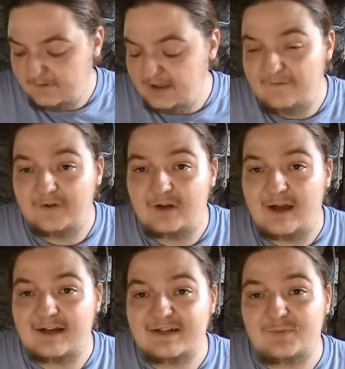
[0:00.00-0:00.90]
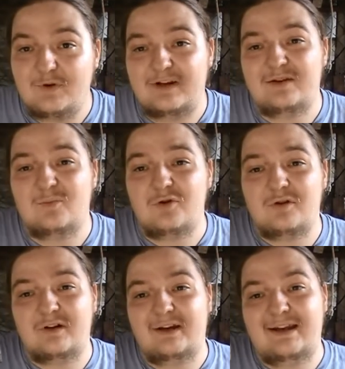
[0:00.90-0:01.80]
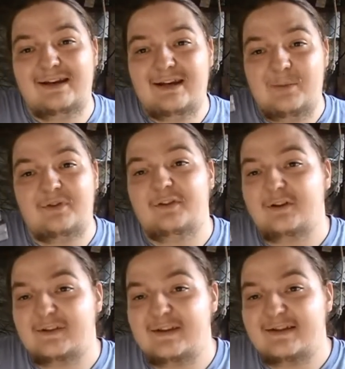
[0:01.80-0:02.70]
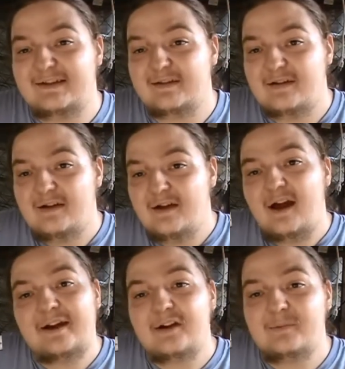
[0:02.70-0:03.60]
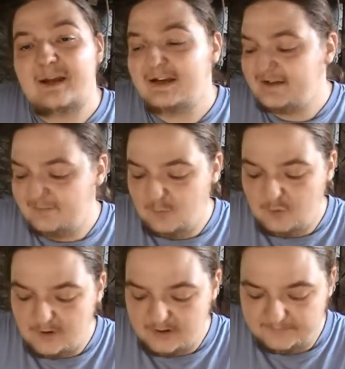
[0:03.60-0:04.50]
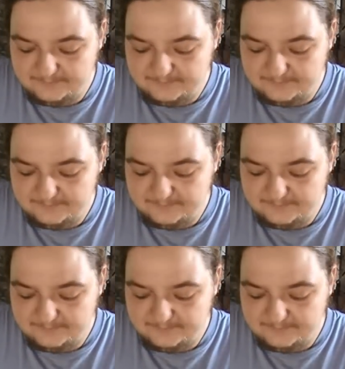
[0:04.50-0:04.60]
If you guys wanted a more in-depth look at this, I got to make some more